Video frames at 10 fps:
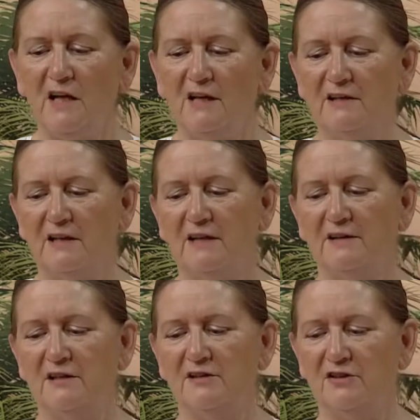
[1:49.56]

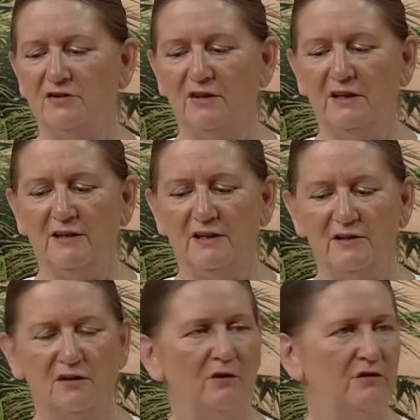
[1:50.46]
And this is really
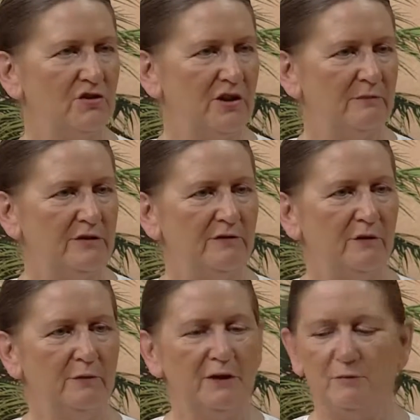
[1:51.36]
this concept of
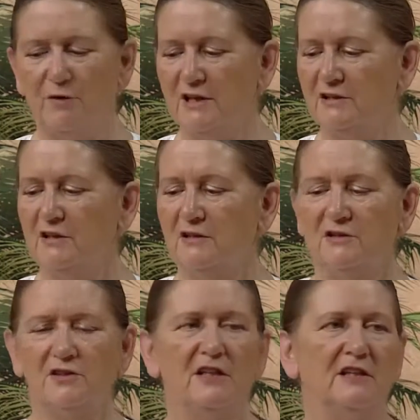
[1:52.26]

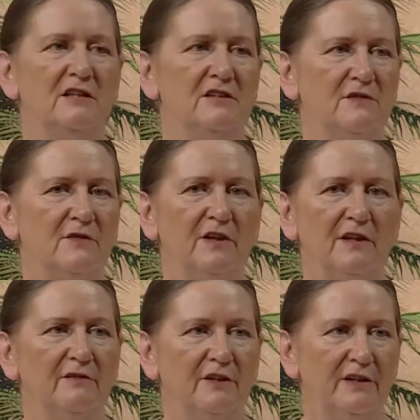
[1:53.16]
omnipresence that is
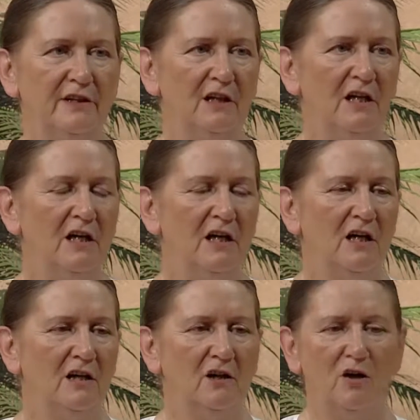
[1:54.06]
very, very
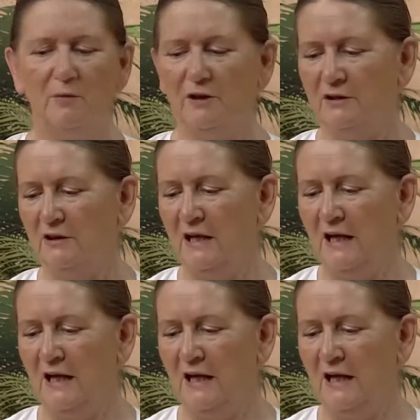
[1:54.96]
common.